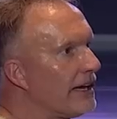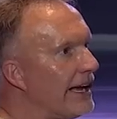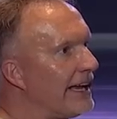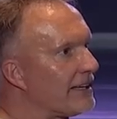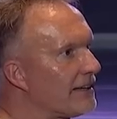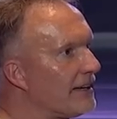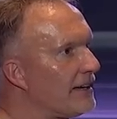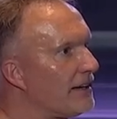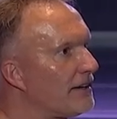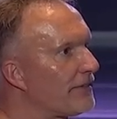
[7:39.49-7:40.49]
And
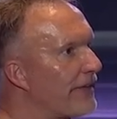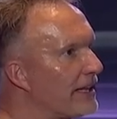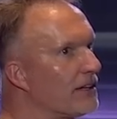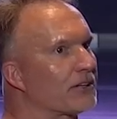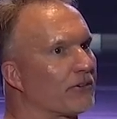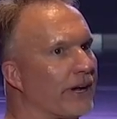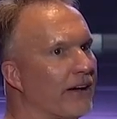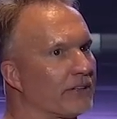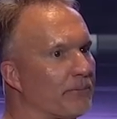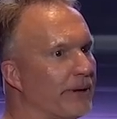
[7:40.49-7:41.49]
uh, they look
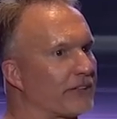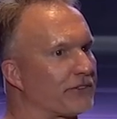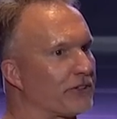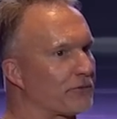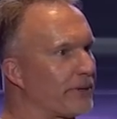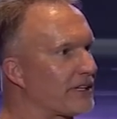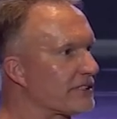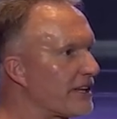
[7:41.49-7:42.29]
around the pictures because